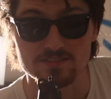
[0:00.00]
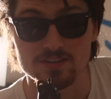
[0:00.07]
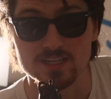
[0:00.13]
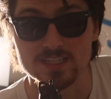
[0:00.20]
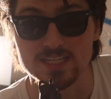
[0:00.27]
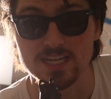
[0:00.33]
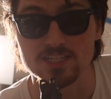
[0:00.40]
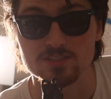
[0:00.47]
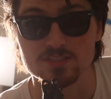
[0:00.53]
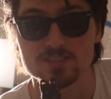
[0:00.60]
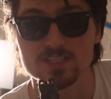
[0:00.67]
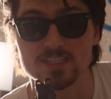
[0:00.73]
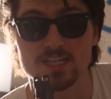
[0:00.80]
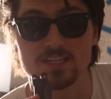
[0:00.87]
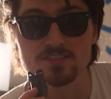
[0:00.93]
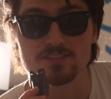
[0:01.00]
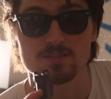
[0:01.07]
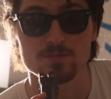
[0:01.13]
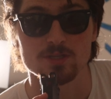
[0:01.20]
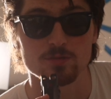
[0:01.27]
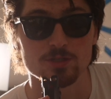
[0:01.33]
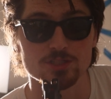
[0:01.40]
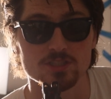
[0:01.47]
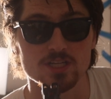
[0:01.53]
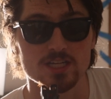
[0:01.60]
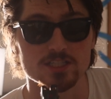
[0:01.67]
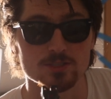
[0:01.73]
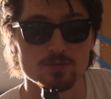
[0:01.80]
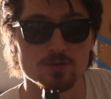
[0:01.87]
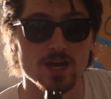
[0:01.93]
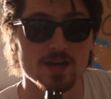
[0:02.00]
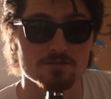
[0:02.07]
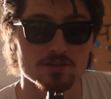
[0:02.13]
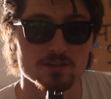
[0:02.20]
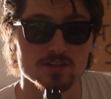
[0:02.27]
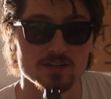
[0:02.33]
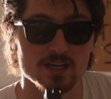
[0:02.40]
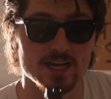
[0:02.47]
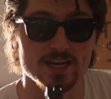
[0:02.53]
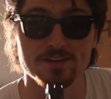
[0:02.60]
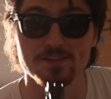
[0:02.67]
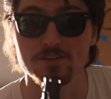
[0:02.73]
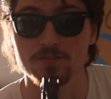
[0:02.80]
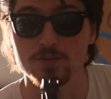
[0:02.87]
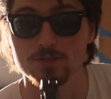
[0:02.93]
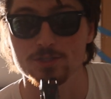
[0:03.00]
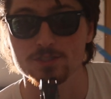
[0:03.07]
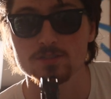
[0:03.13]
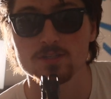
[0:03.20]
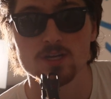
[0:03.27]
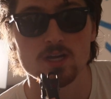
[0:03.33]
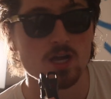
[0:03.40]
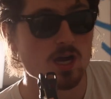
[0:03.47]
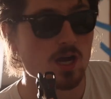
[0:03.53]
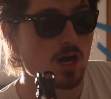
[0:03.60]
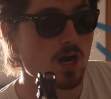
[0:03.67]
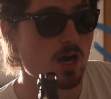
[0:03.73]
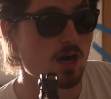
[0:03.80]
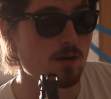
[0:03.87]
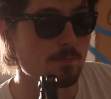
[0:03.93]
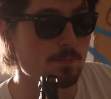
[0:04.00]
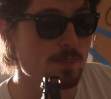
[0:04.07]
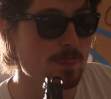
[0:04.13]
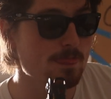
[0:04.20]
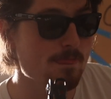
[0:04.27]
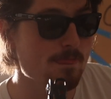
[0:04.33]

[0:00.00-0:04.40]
a very dangerous thing. That's something we should not do ever again in the future. But